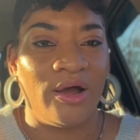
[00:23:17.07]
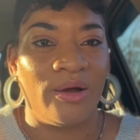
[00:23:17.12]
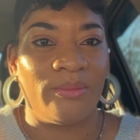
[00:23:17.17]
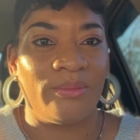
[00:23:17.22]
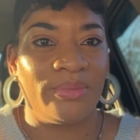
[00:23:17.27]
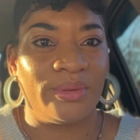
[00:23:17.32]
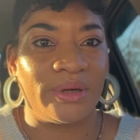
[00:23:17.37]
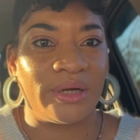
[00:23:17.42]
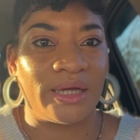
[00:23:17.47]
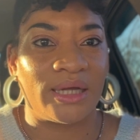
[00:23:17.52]

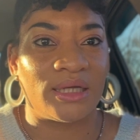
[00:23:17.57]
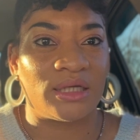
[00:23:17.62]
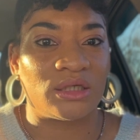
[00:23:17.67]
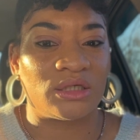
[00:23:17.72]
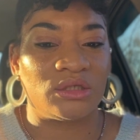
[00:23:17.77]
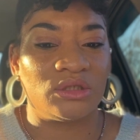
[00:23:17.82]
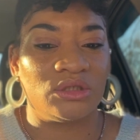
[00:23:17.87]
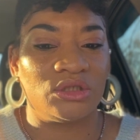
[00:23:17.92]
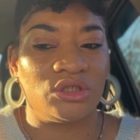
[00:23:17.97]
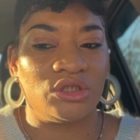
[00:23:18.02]
But
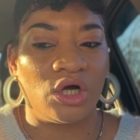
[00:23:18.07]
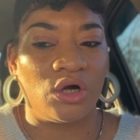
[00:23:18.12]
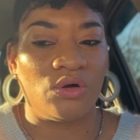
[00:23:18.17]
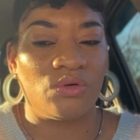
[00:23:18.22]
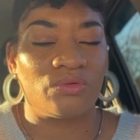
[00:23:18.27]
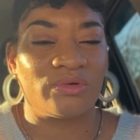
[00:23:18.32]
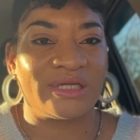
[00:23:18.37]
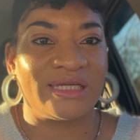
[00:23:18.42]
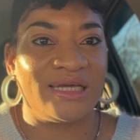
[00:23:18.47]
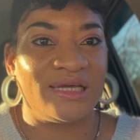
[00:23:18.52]

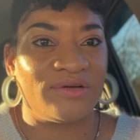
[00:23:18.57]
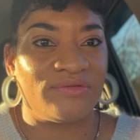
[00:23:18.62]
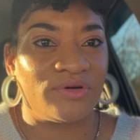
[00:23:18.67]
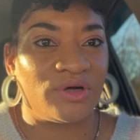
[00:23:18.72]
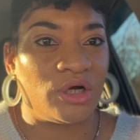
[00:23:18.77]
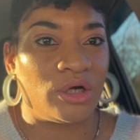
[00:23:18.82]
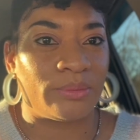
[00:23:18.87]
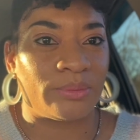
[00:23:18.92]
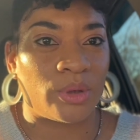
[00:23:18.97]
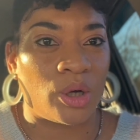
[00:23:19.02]
don't give
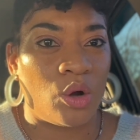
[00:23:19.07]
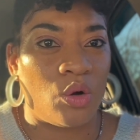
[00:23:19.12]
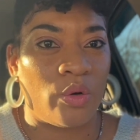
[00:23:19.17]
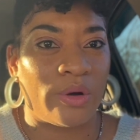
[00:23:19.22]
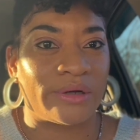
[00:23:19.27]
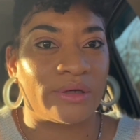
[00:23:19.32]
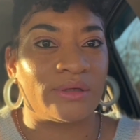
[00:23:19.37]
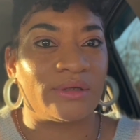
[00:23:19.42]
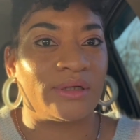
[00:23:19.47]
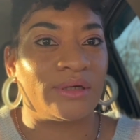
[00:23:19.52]
up
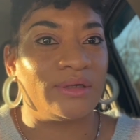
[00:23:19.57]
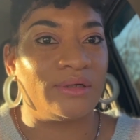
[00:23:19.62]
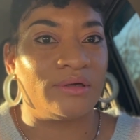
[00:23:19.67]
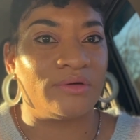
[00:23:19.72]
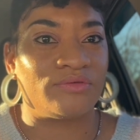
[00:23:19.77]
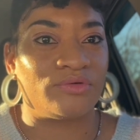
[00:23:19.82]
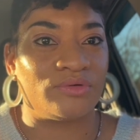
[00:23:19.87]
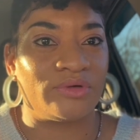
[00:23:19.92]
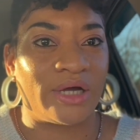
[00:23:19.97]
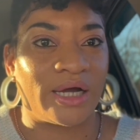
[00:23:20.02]
on
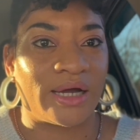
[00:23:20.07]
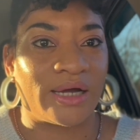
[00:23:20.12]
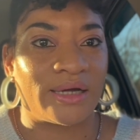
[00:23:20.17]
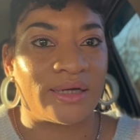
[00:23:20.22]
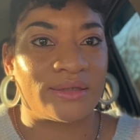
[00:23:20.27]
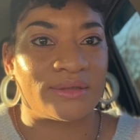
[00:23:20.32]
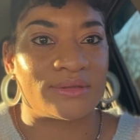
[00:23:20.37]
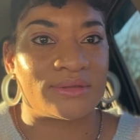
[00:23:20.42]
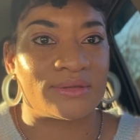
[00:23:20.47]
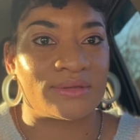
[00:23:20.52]
love, you
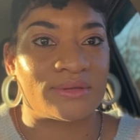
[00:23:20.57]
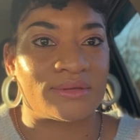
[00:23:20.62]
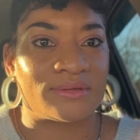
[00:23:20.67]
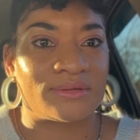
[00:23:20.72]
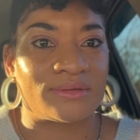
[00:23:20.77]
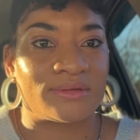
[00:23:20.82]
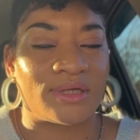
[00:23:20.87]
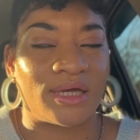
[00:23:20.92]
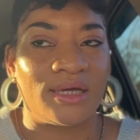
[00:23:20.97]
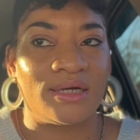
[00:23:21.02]
guys.
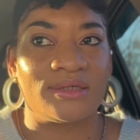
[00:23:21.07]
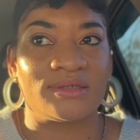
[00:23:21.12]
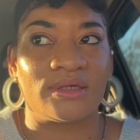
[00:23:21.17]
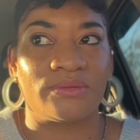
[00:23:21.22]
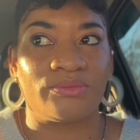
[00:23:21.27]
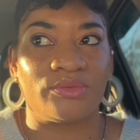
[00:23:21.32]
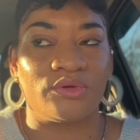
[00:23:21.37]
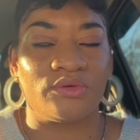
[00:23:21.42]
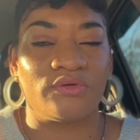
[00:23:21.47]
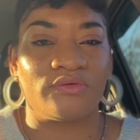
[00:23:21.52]
That is a
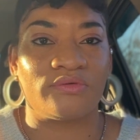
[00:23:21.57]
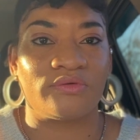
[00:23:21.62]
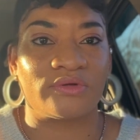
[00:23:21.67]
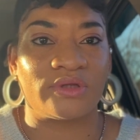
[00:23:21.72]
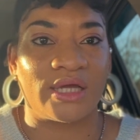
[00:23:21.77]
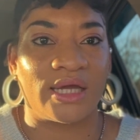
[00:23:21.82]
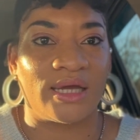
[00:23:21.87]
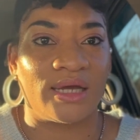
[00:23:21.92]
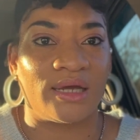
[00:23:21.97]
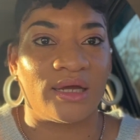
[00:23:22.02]
beautiful
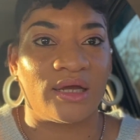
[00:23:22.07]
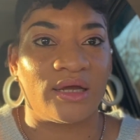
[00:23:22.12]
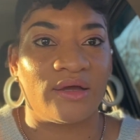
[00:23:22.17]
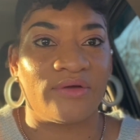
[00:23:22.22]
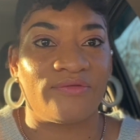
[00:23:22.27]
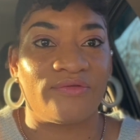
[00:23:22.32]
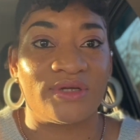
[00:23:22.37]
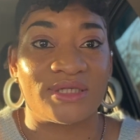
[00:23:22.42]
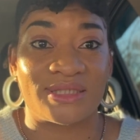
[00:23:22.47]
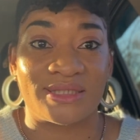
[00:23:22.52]
thing
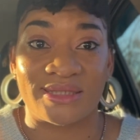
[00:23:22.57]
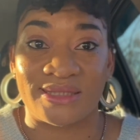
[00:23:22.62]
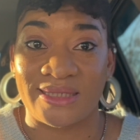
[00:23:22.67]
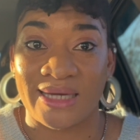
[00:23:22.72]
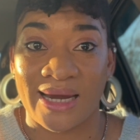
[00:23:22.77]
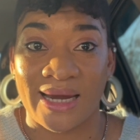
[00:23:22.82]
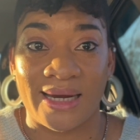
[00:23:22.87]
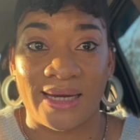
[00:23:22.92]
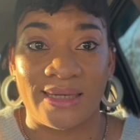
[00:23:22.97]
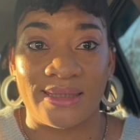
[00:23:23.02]
if it's
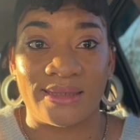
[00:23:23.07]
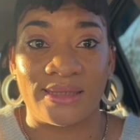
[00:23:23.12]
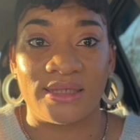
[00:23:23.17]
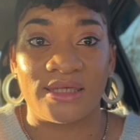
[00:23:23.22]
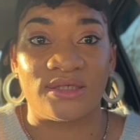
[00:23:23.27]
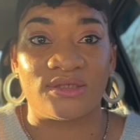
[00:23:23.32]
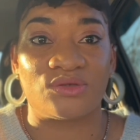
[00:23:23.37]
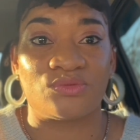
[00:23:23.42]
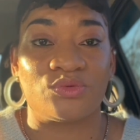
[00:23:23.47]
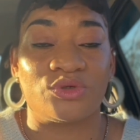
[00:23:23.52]
attained and
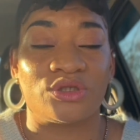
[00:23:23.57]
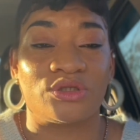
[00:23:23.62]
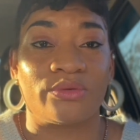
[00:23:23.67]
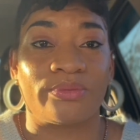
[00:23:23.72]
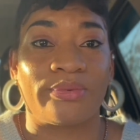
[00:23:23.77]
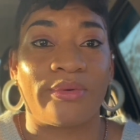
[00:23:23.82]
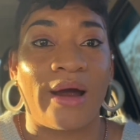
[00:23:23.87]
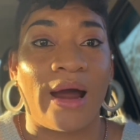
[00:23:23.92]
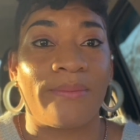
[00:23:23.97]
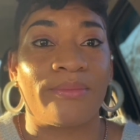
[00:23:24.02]
it's with the
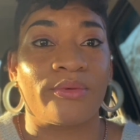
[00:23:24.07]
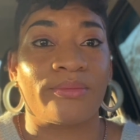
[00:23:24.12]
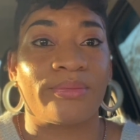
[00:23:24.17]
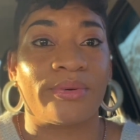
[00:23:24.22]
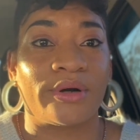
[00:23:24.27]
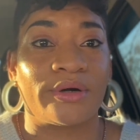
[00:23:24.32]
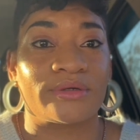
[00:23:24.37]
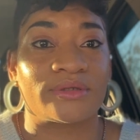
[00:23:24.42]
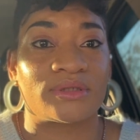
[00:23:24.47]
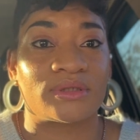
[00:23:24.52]
proper
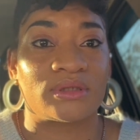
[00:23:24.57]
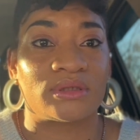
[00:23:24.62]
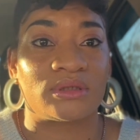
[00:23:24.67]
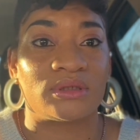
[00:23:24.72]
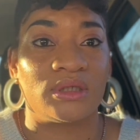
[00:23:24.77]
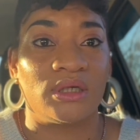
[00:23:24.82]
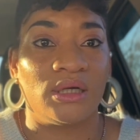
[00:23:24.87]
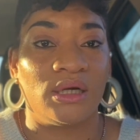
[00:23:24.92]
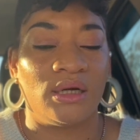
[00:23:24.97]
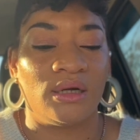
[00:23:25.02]
person.
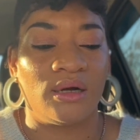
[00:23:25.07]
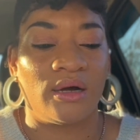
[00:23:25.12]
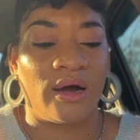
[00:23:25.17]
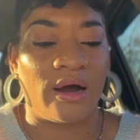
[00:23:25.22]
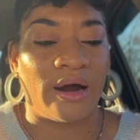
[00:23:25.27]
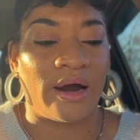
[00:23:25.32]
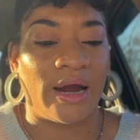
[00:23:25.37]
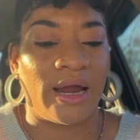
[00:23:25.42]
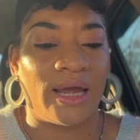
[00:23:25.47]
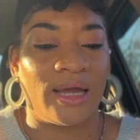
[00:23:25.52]

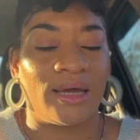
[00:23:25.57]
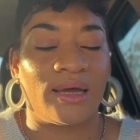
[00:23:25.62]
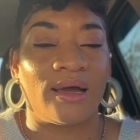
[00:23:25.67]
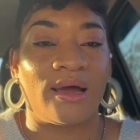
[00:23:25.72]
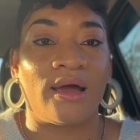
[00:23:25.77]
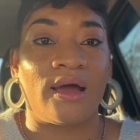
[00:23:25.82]
All right.